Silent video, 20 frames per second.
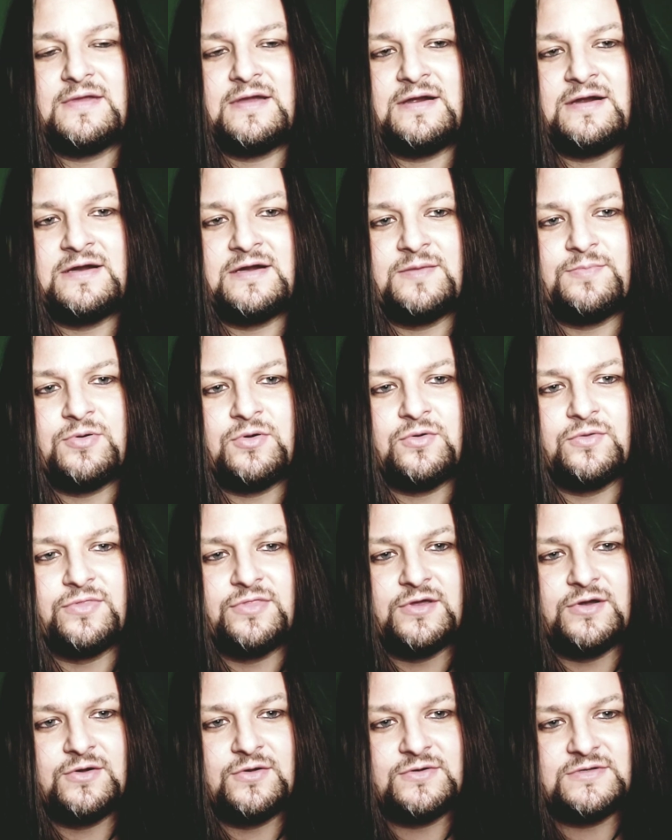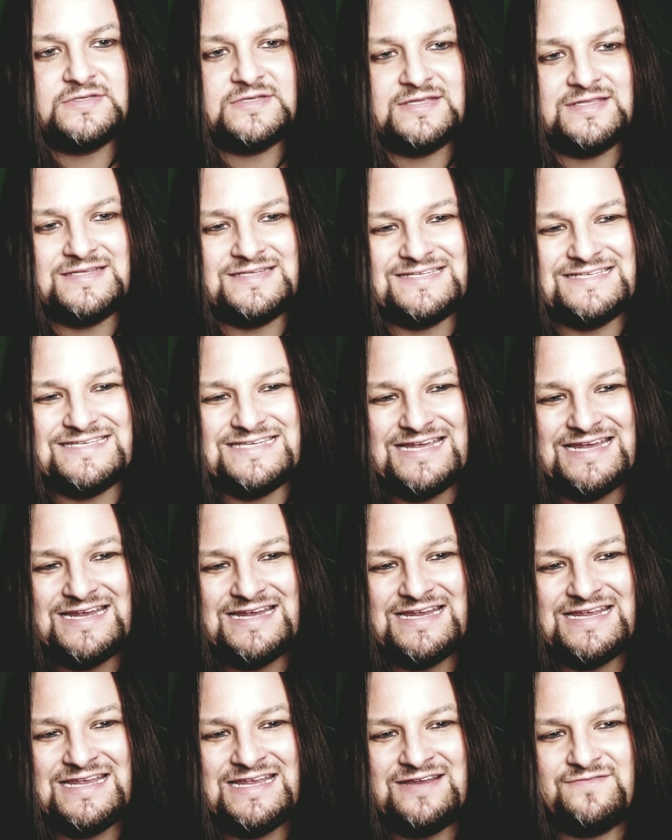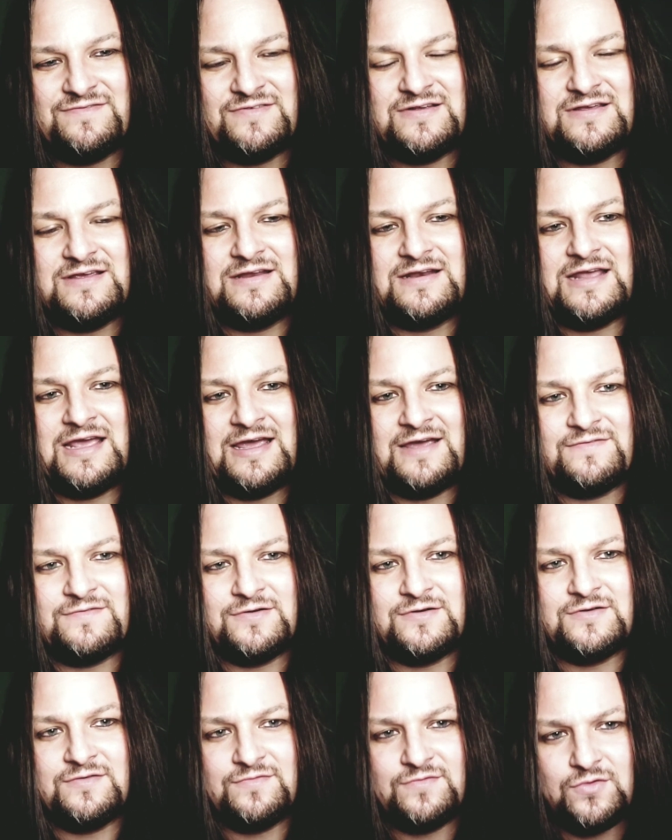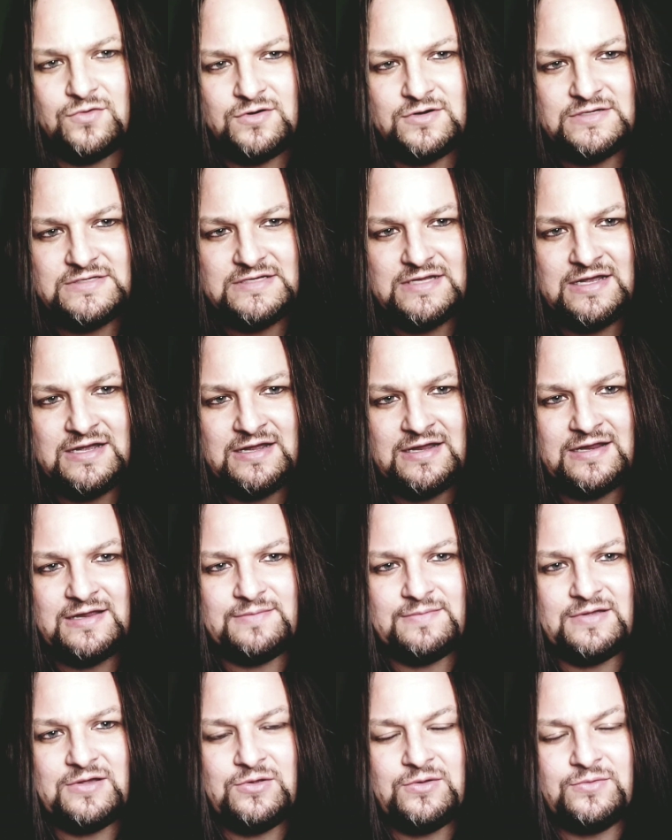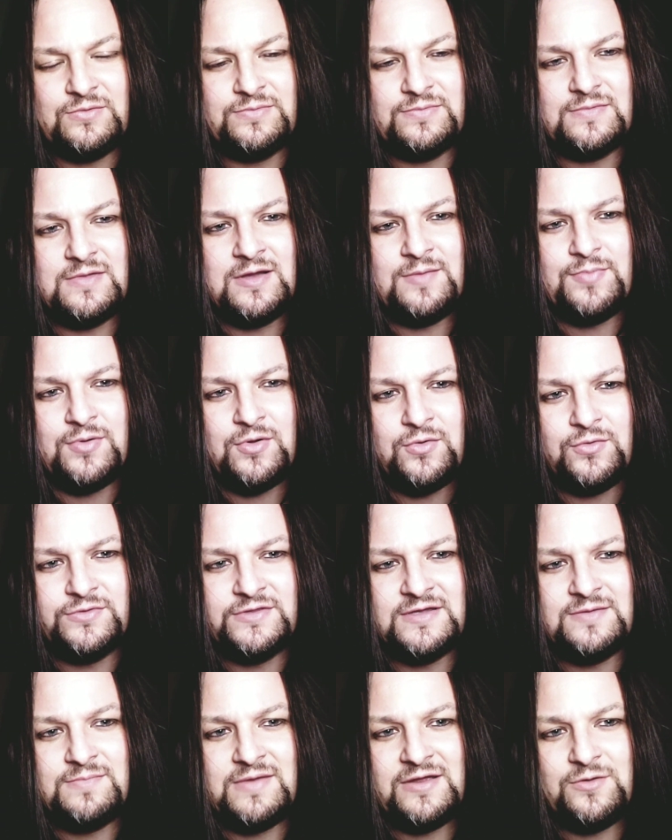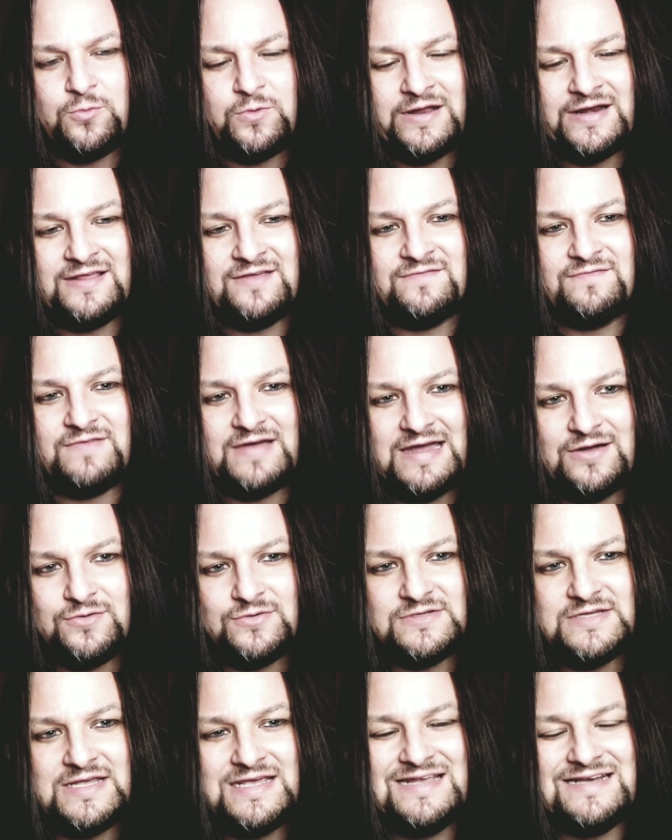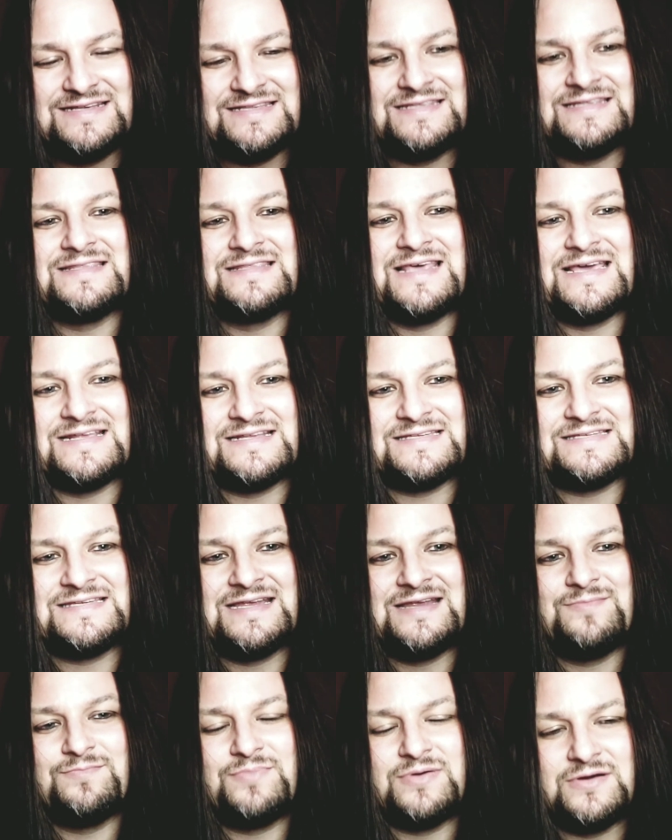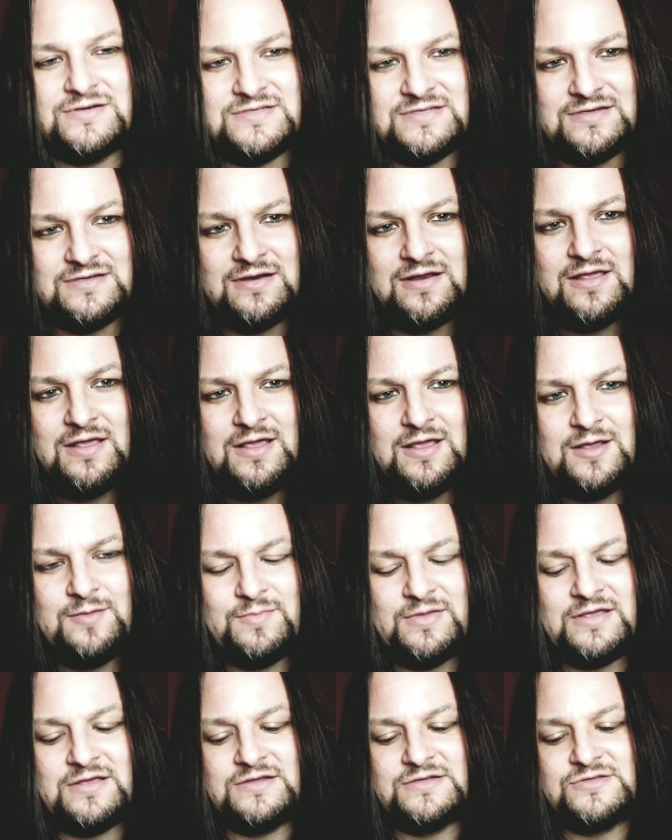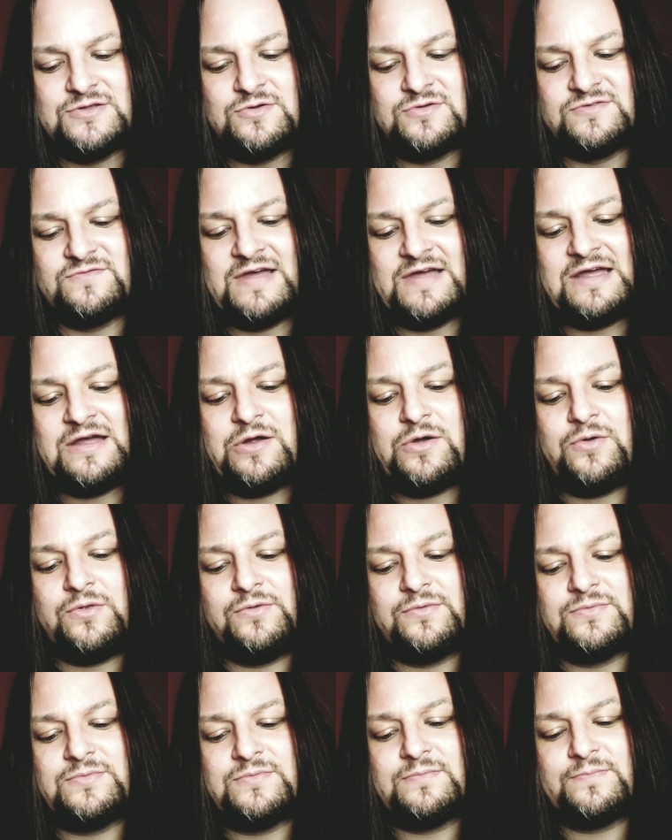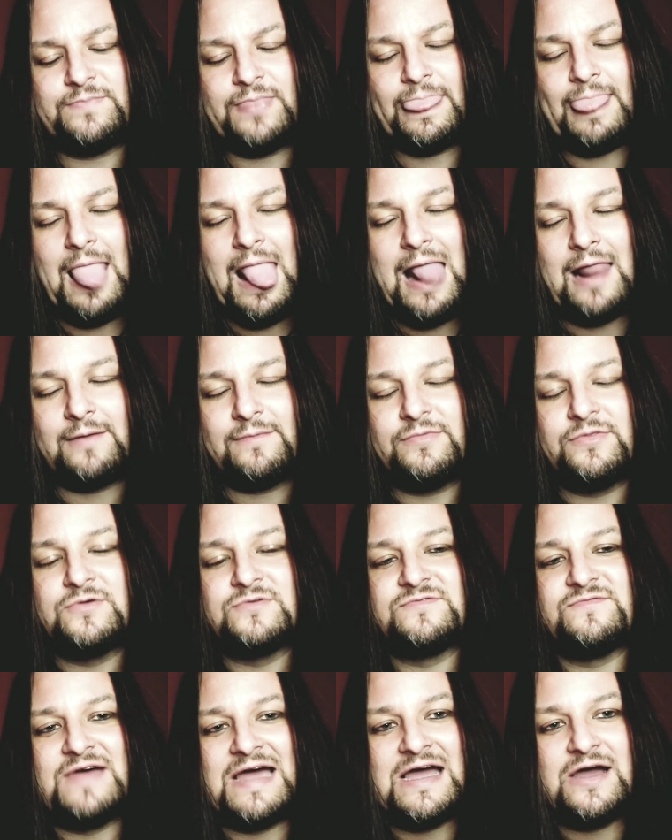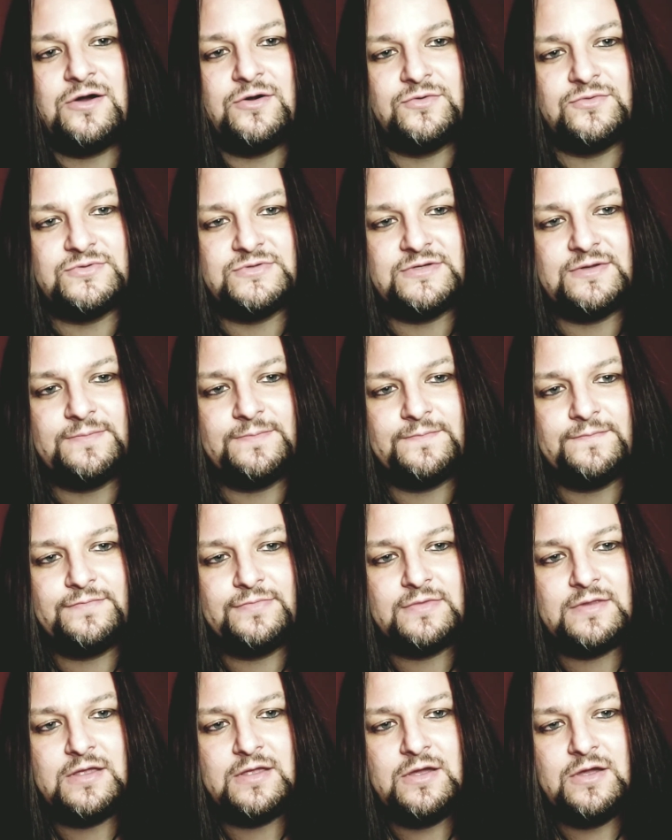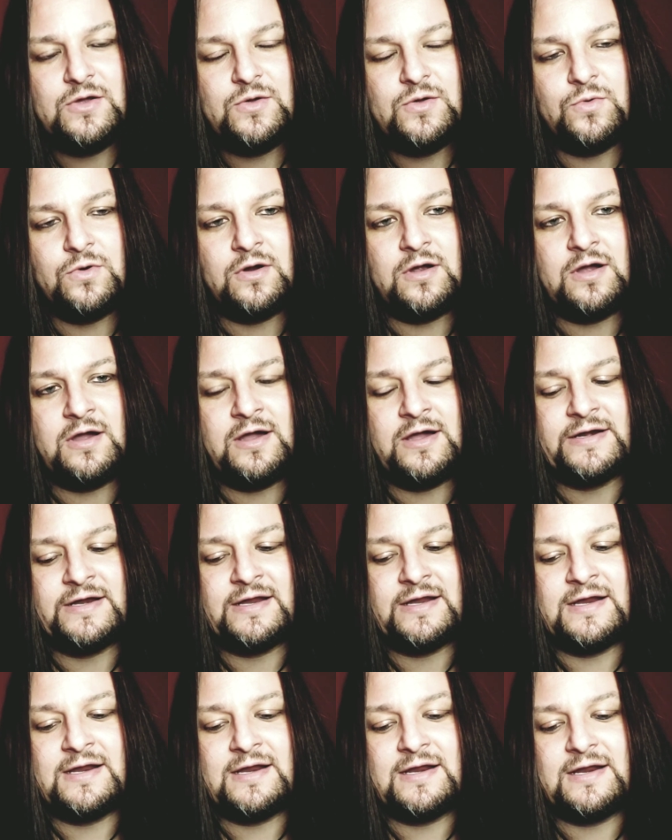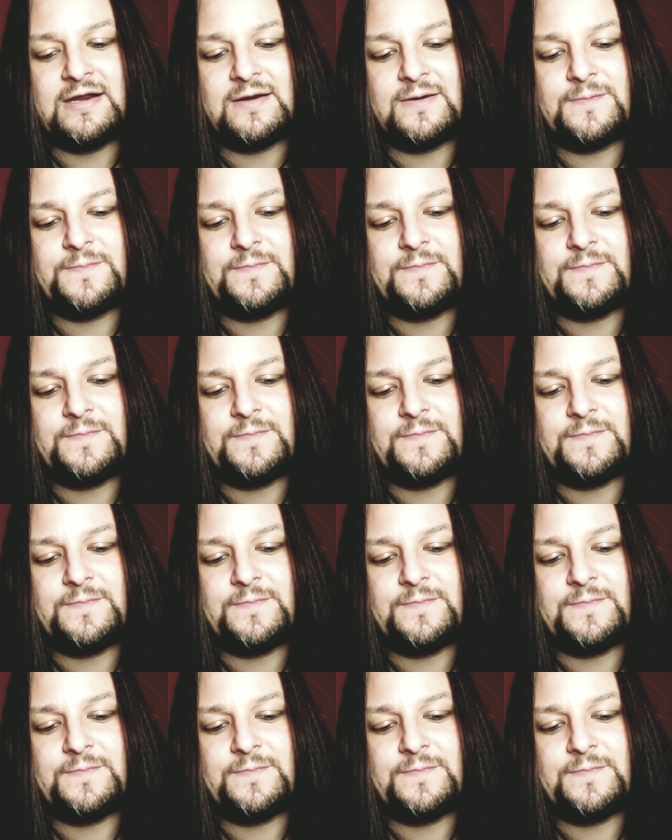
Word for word: I uphold those to this day, even after divorce. I am hold, upholding my wedding vows to that same person because those vow, yeah, those vows were on a